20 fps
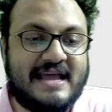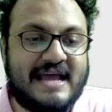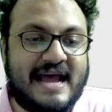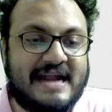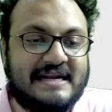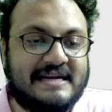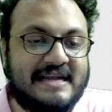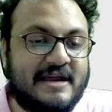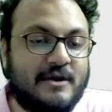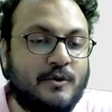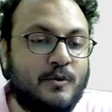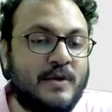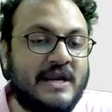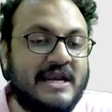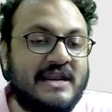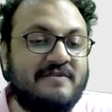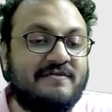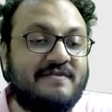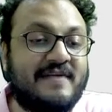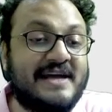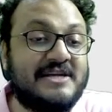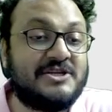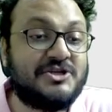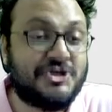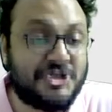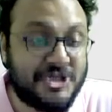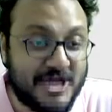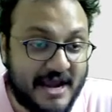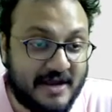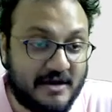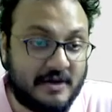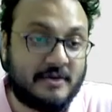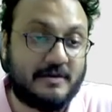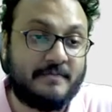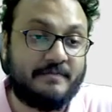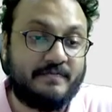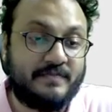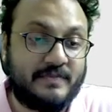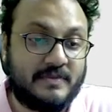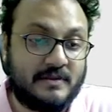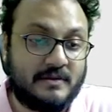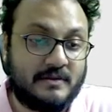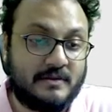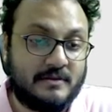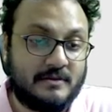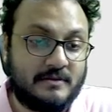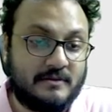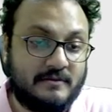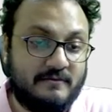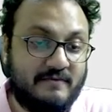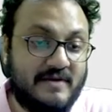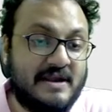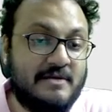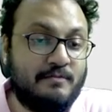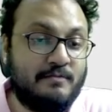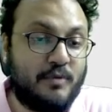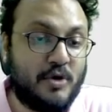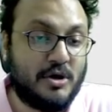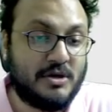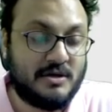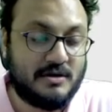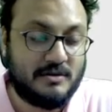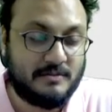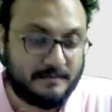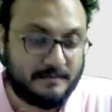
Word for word: I take queen e5 check. Very important.